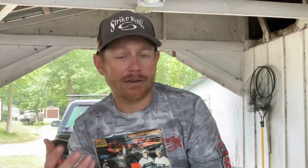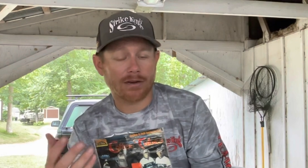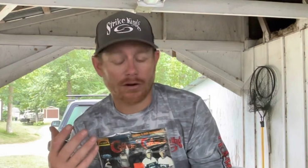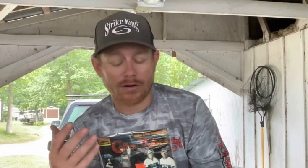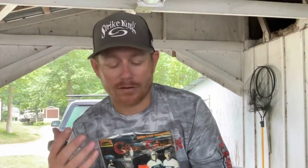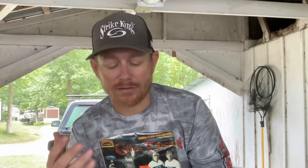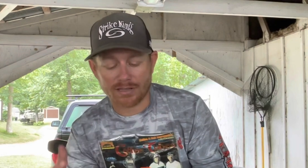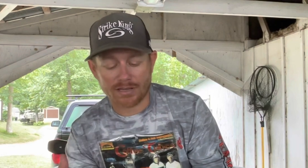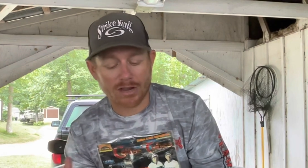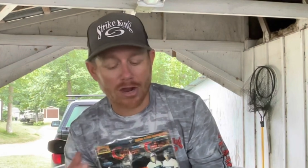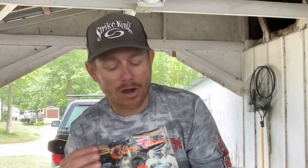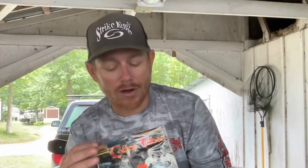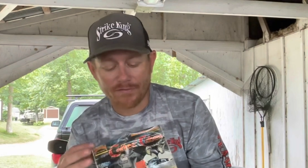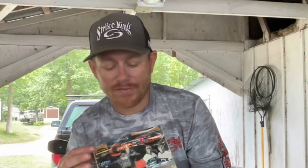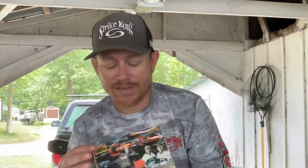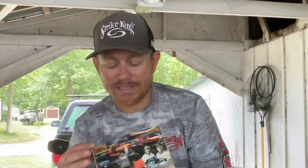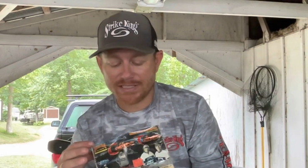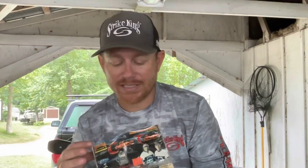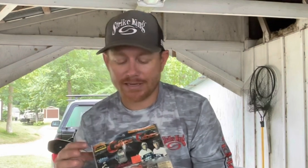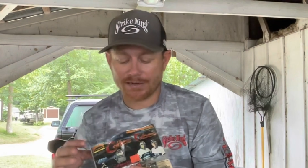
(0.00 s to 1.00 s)
or the
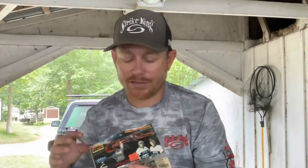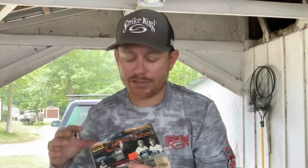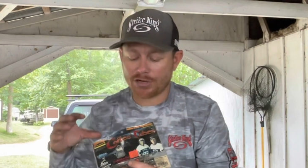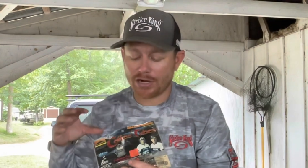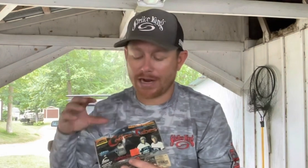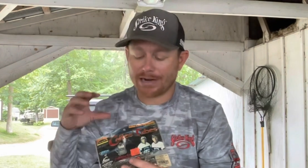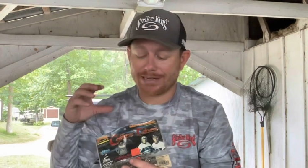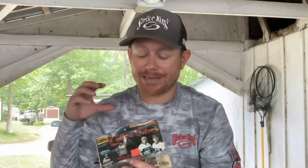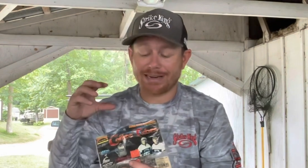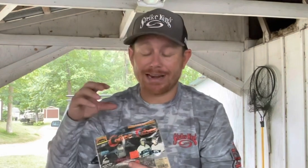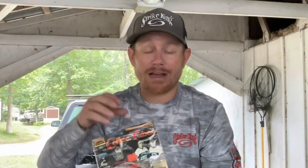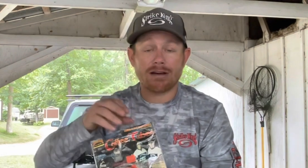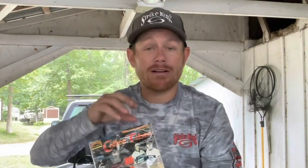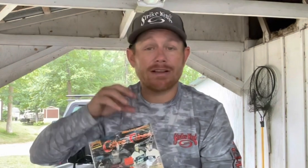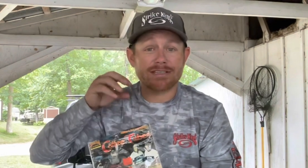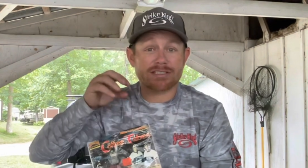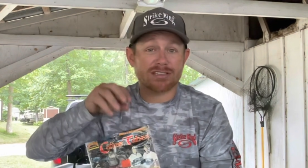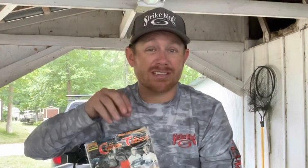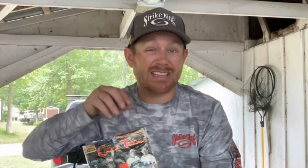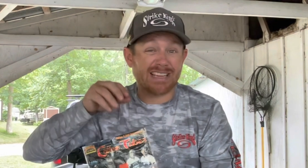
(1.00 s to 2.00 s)
coffee scent attractant, and I'll
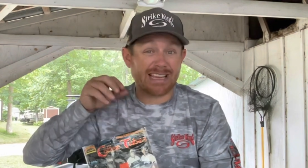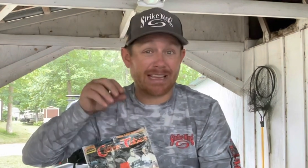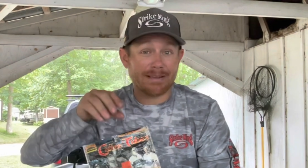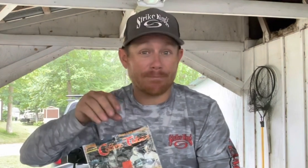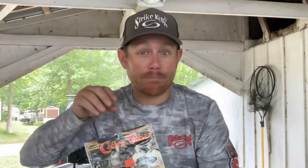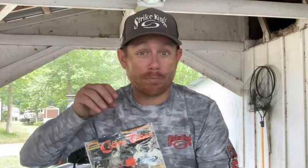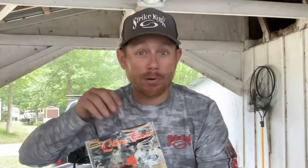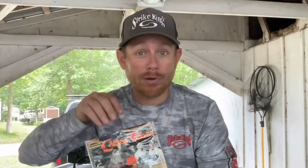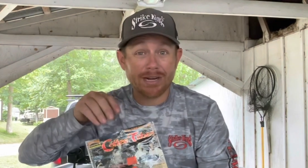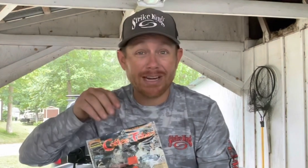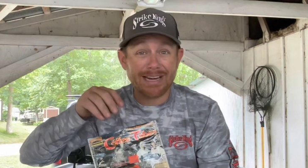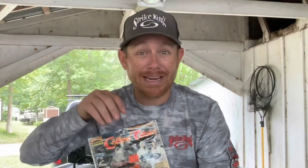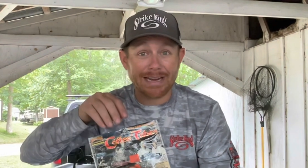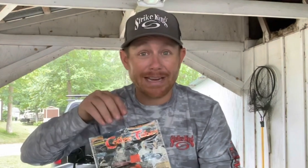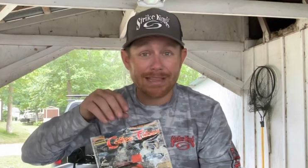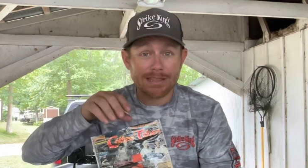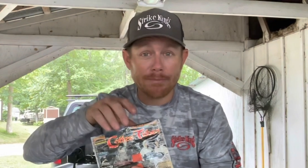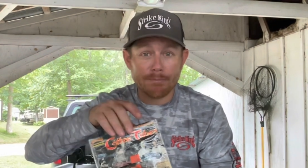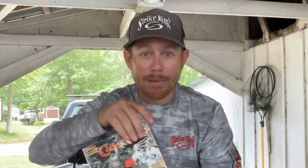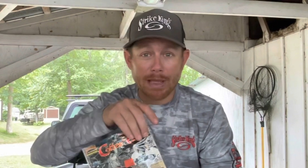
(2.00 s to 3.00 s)
actually put it
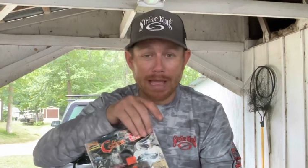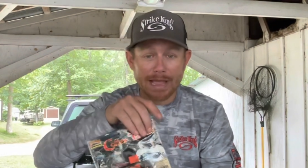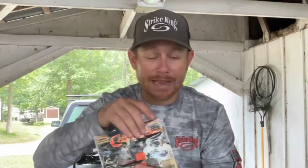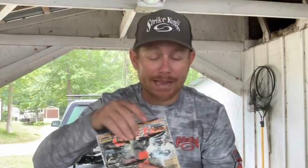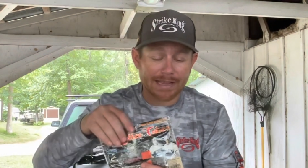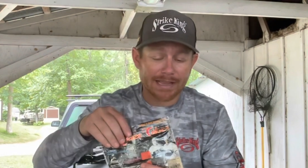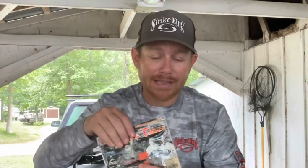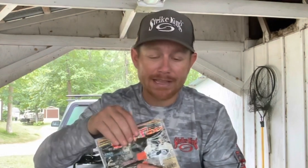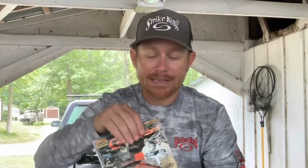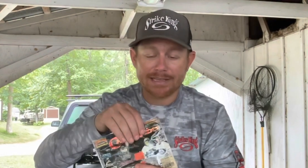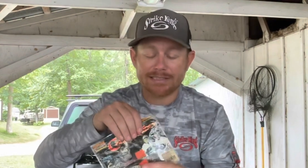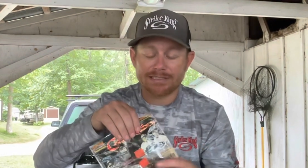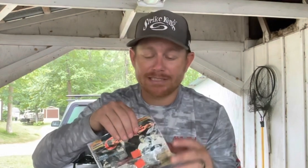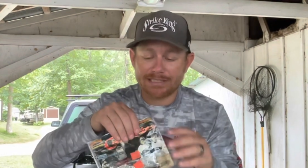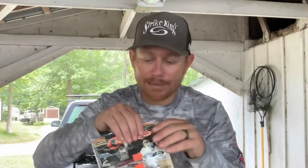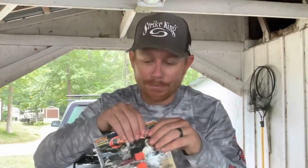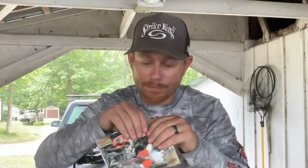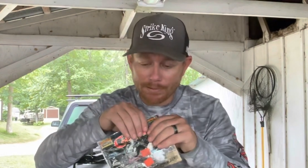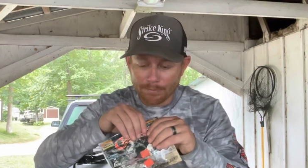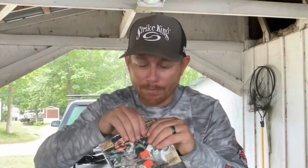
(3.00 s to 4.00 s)
in the bag,
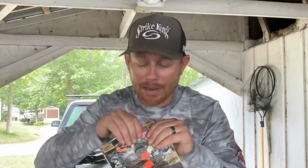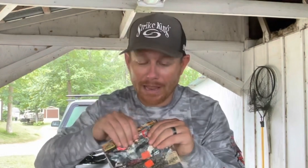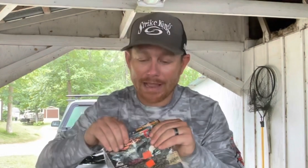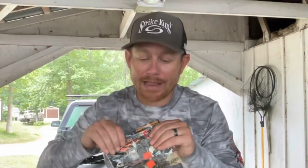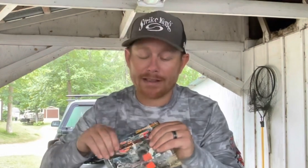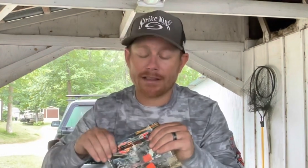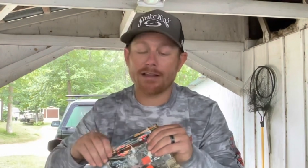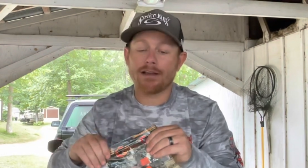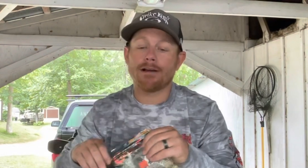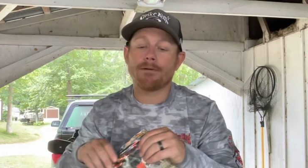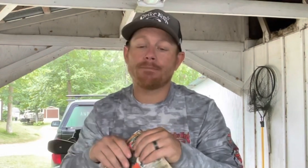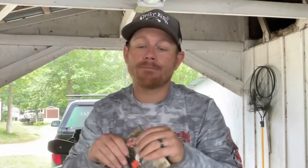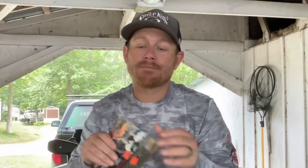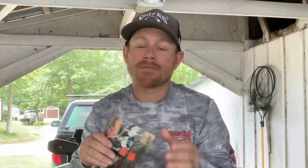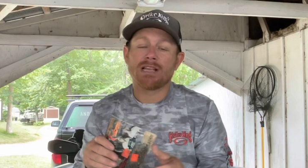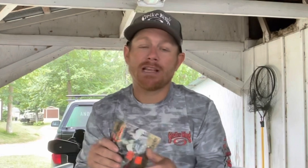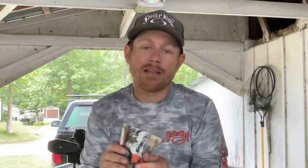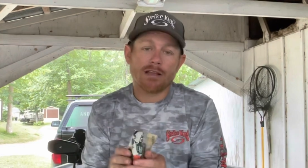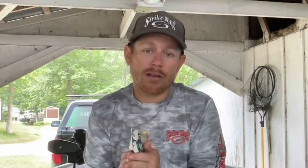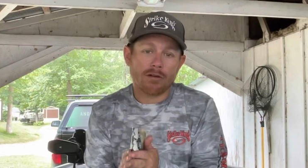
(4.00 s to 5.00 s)
zip the bag up,
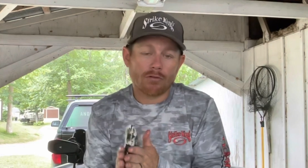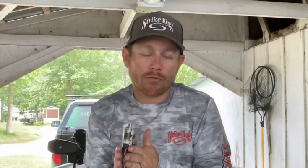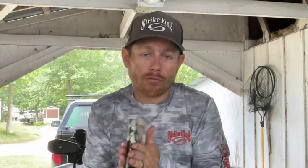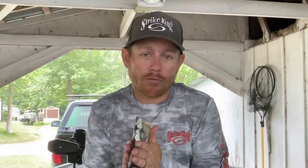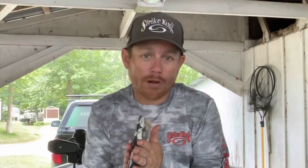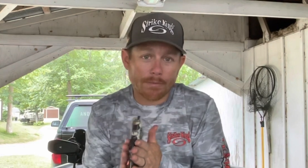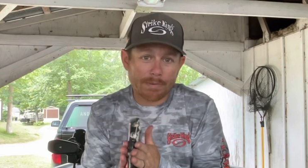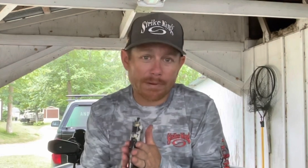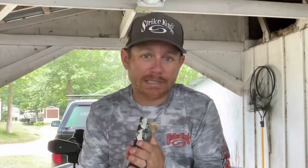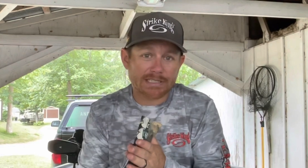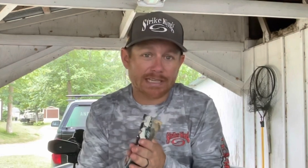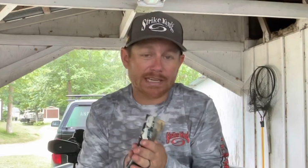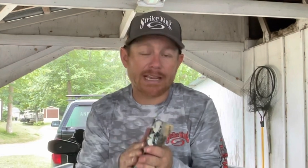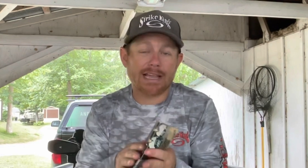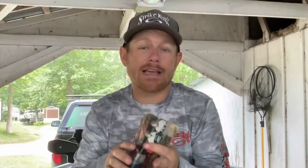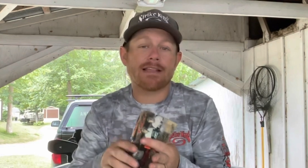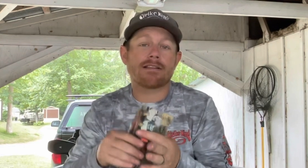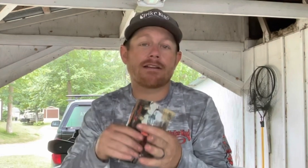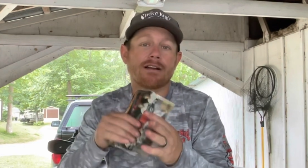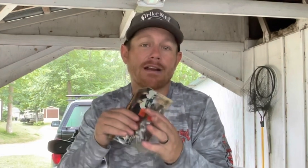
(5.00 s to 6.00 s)
rub it
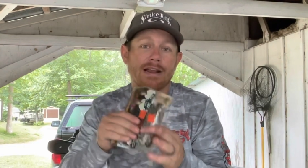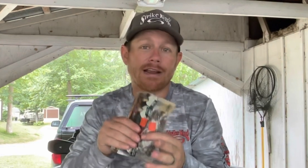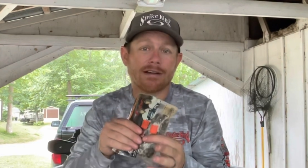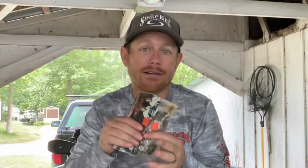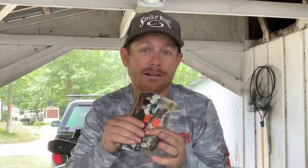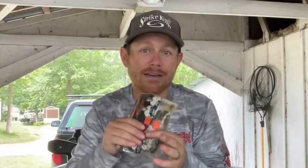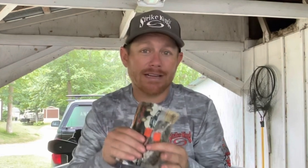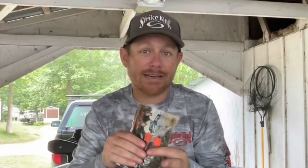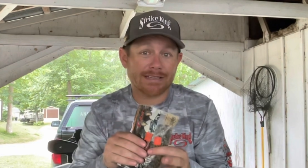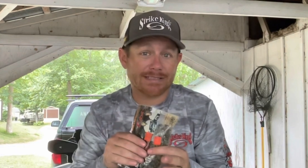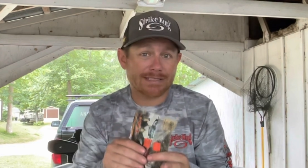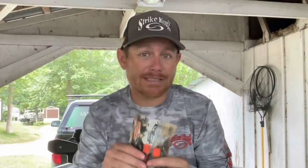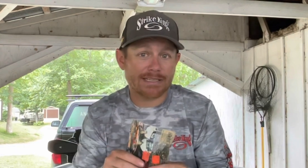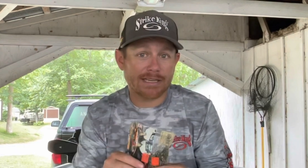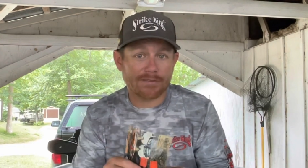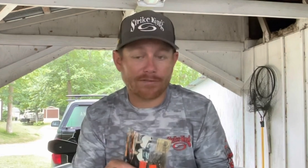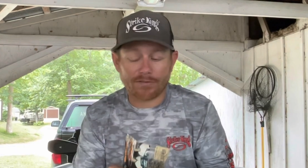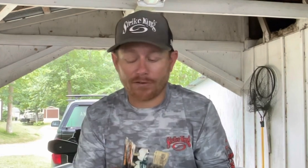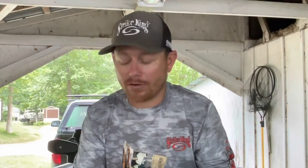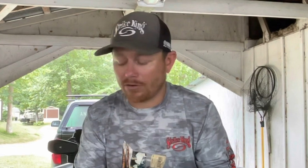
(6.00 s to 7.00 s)
together, and let it
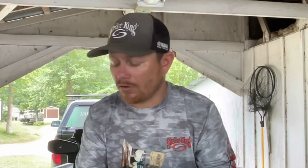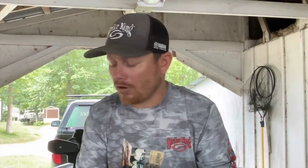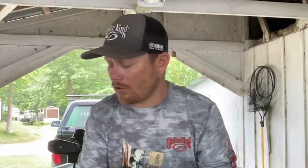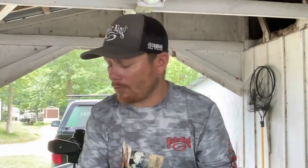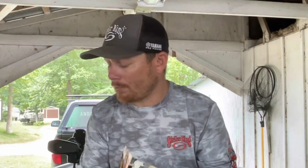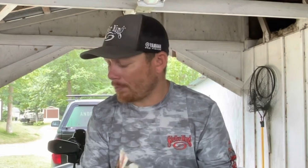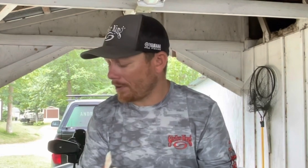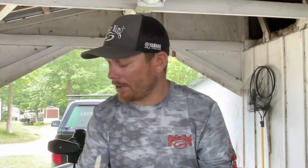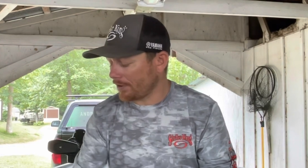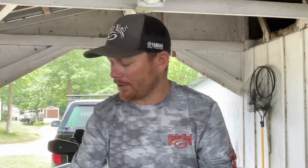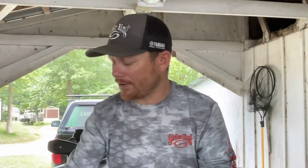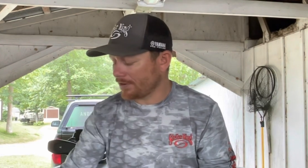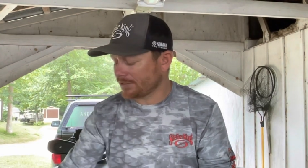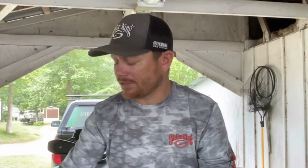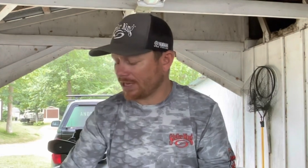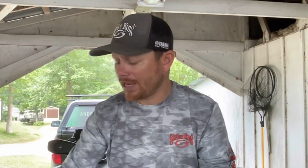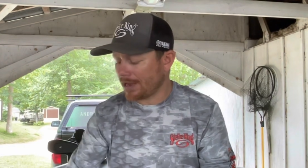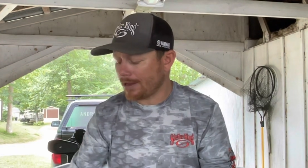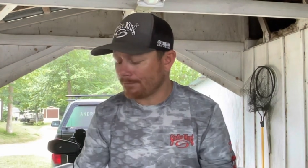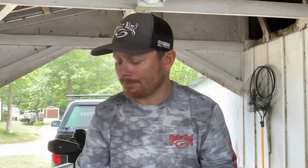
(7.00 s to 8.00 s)
sit for a long period of
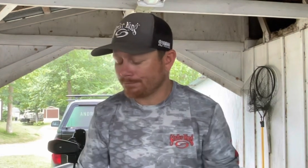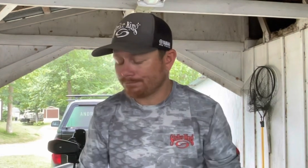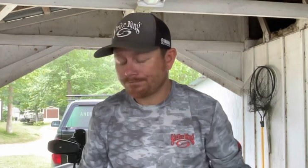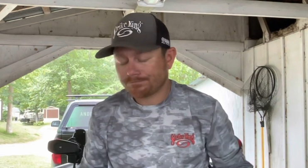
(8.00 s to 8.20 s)
time.